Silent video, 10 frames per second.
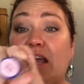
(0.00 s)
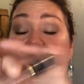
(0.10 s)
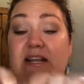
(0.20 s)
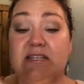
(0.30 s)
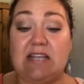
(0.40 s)

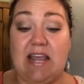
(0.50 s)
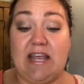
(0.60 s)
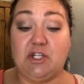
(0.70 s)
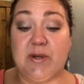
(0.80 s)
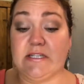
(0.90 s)
It is a
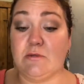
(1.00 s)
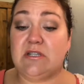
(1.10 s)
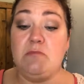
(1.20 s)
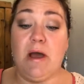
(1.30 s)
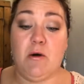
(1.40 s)

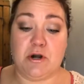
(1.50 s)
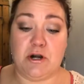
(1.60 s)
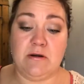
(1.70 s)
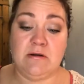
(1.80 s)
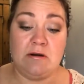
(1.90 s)
translucent
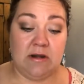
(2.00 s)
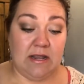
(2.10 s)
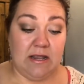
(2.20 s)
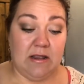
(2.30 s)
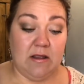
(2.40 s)
powder,
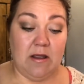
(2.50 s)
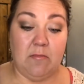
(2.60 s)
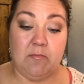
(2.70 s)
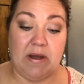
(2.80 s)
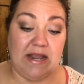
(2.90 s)

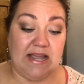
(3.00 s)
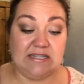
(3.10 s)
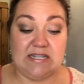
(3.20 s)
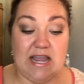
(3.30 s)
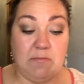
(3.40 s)
but
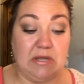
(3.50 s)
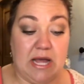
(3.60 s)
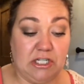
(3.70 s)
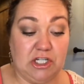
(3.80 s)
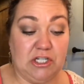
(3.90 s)
it's a
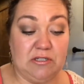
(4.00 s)
blush.